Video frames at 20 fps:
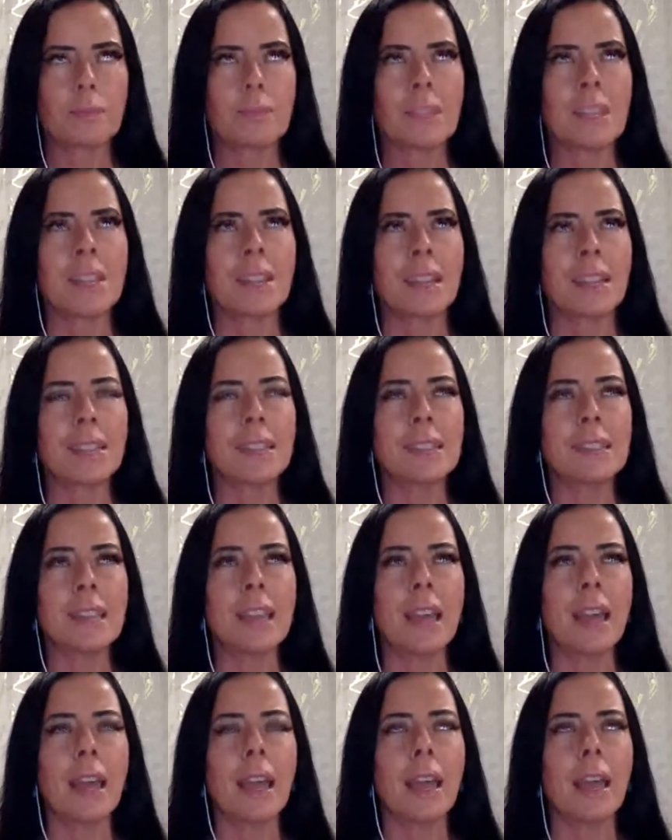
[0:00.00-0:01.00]
Let's
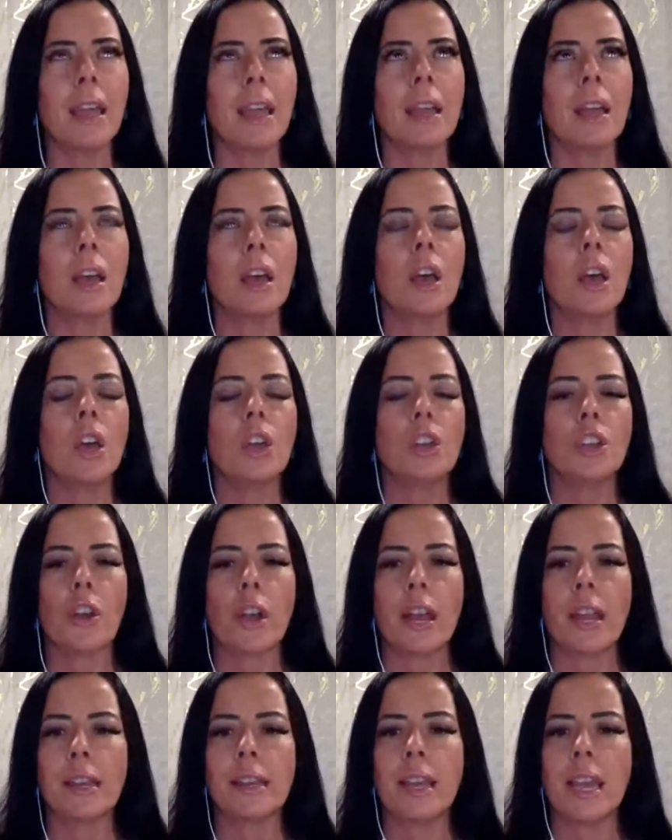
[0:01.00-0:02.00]
say your
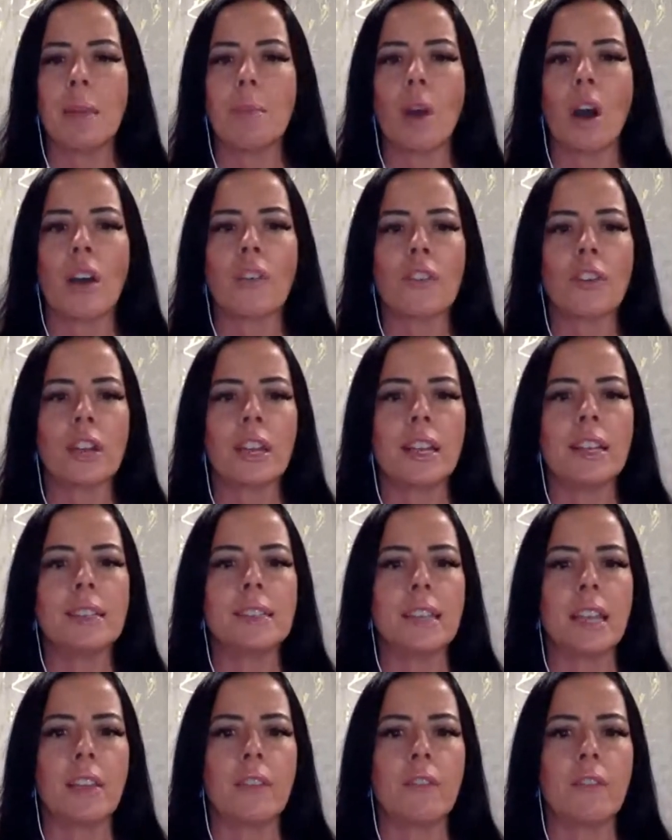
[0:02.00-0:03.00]
end game offer is
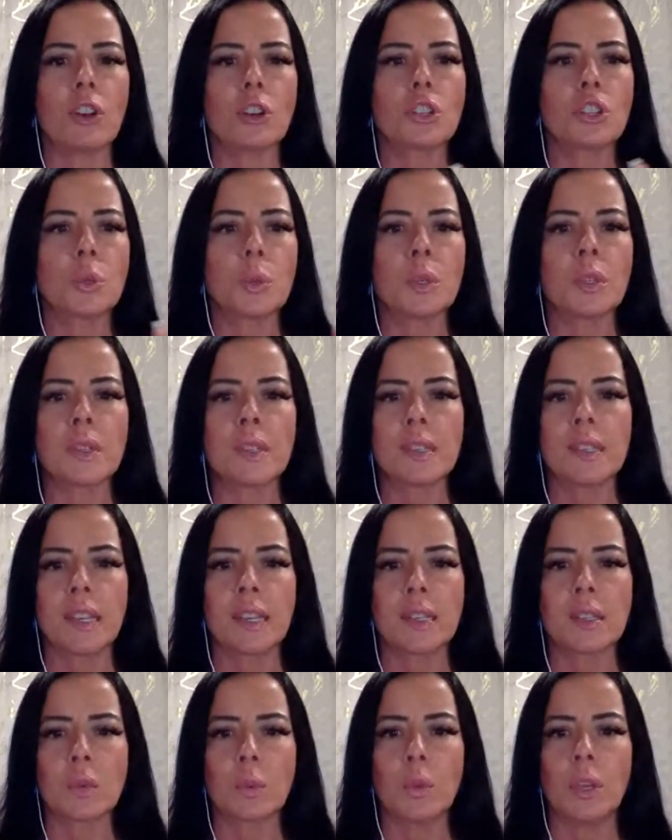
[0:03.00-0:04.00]
a virtual
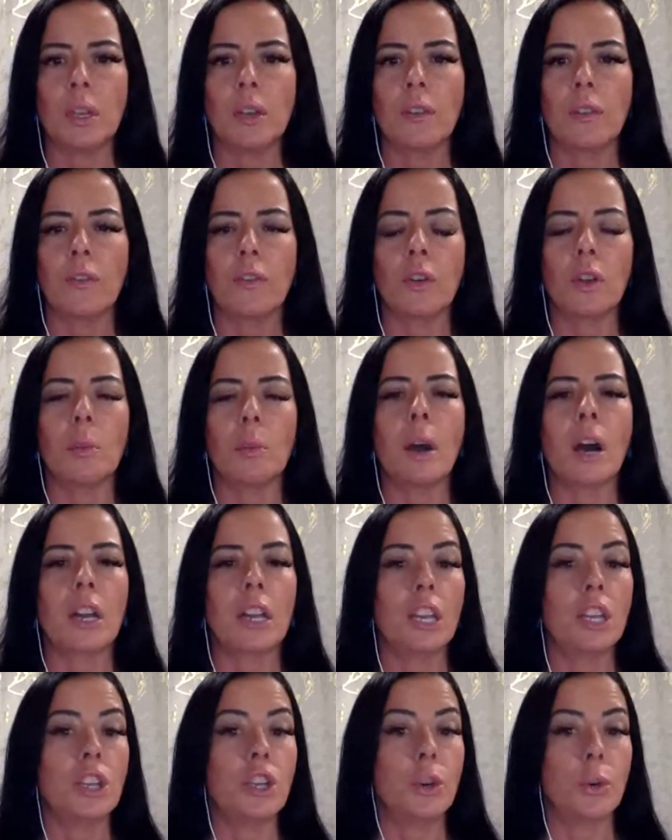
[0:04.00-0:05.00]
6-week full body
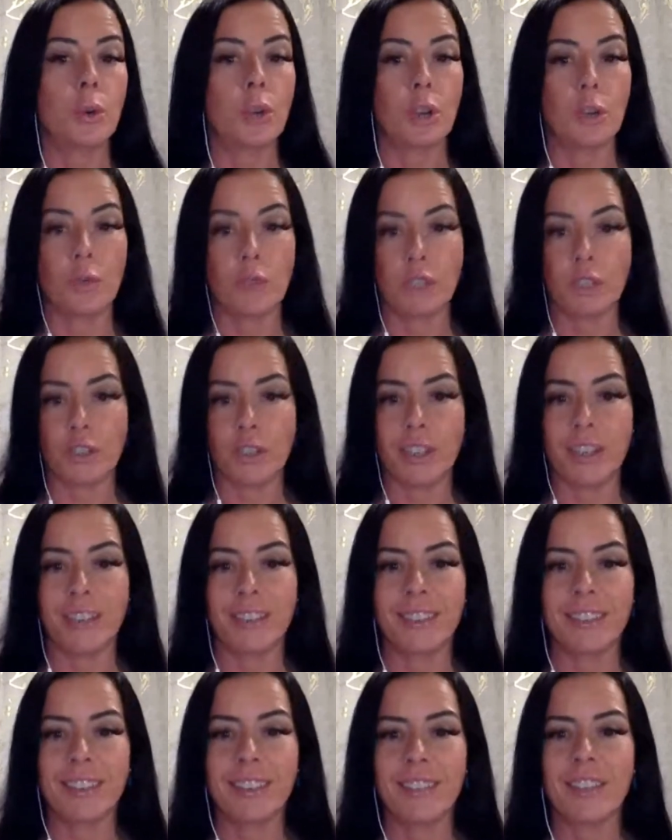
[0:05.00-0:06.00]
yoga retreat,
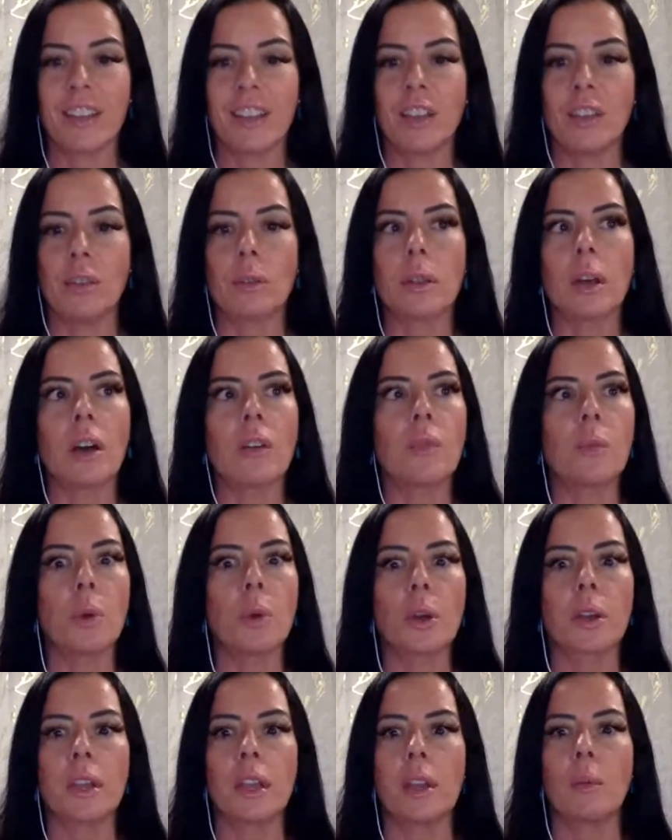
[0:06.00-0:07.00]
right? You love
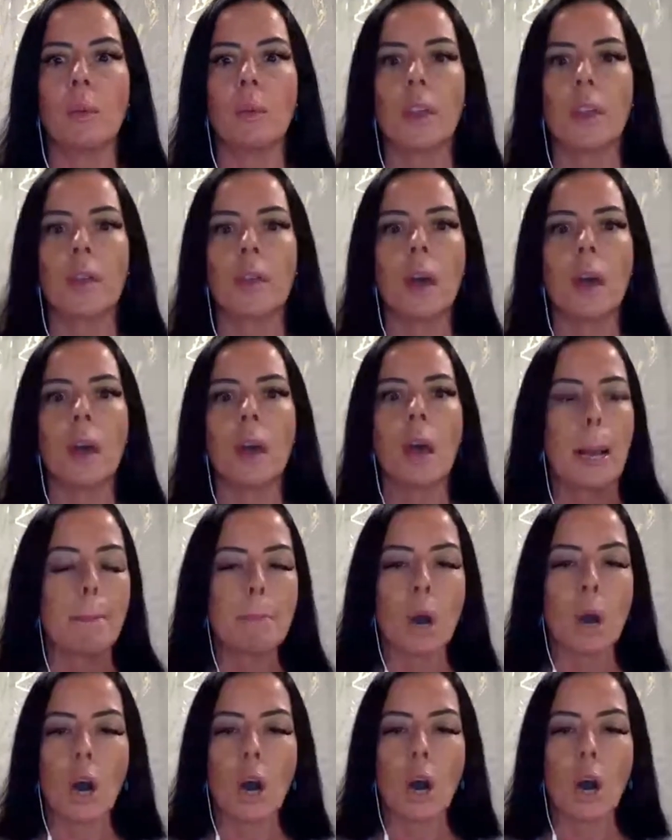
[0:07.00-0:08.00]
working with
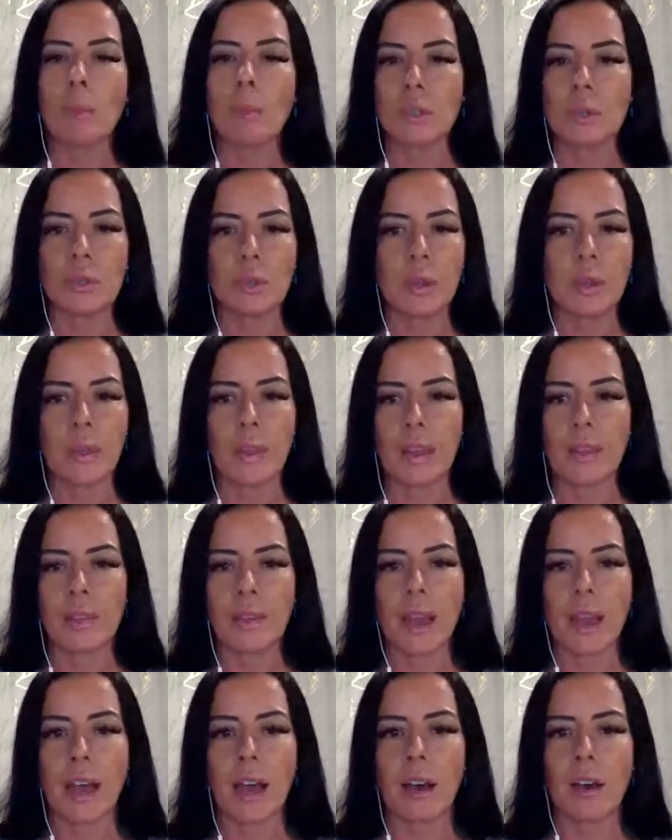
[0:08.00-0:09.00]
moms who didn't think they
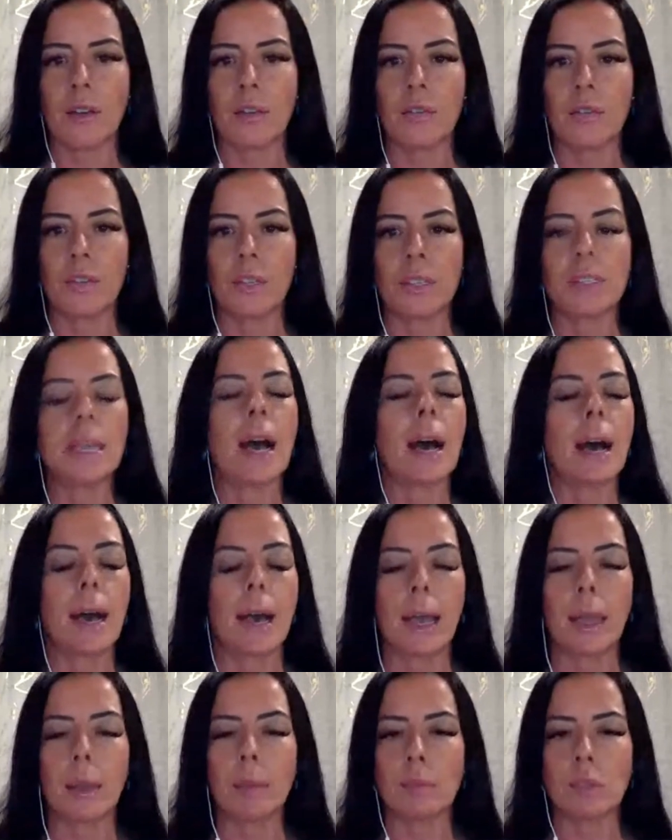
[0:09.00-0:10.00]
have the
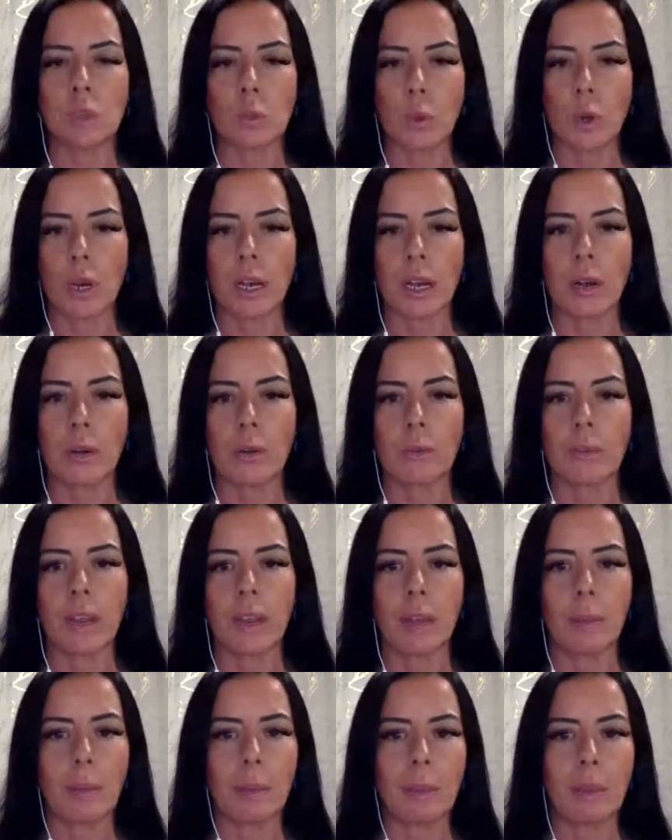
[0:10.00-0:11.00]
time to work out,
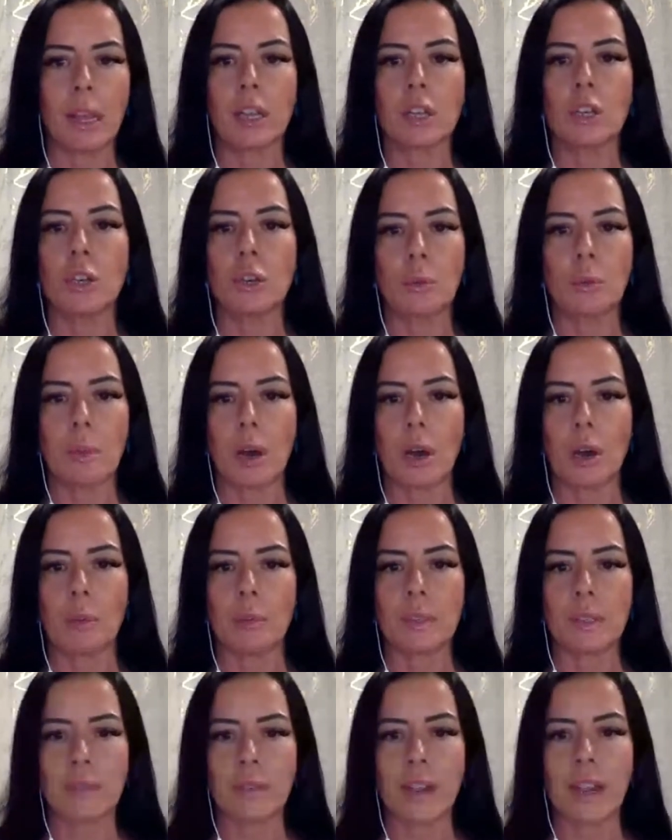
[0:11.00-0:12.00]
right? Maybe like new
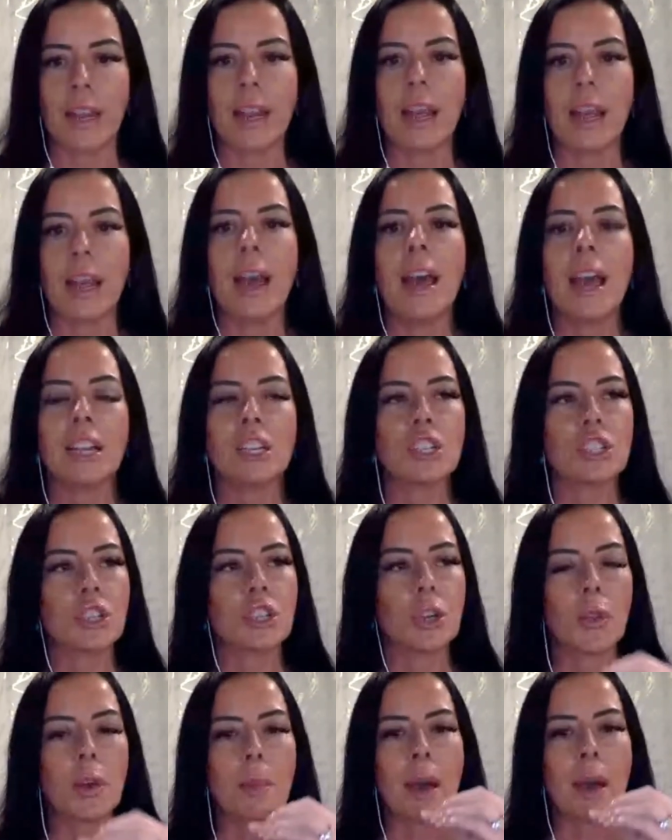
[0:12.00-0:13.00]
moms, right? And
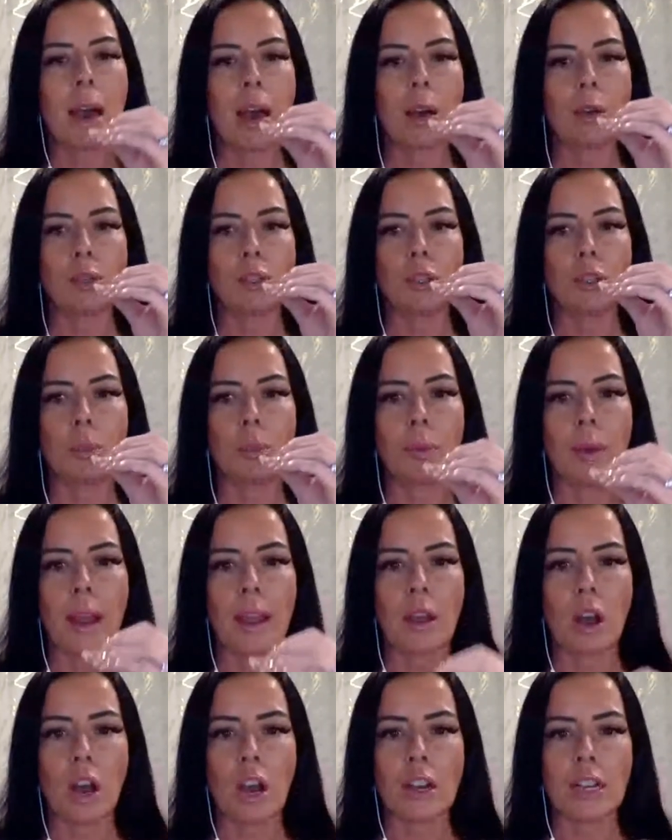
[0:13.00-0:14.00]
show them how to
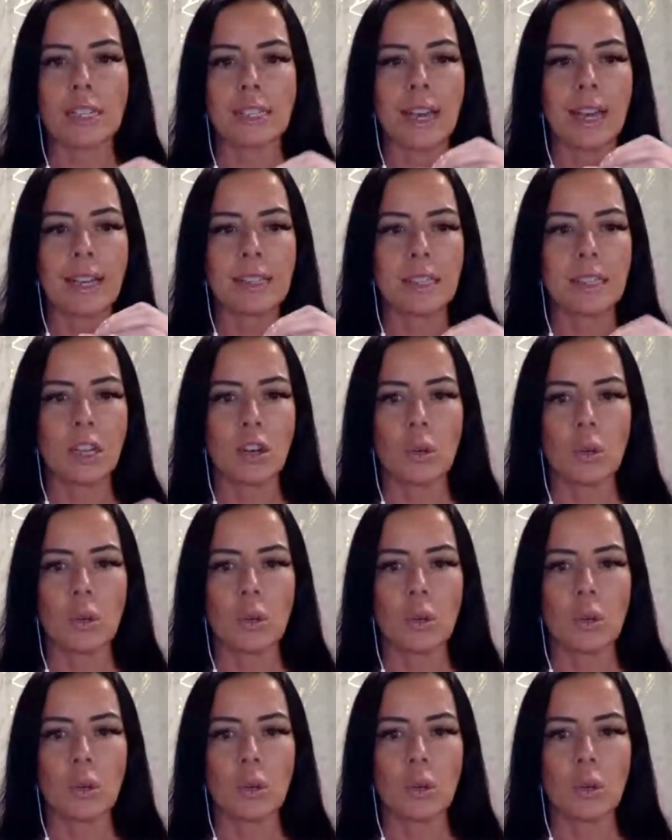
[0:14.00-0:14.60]
prioritize their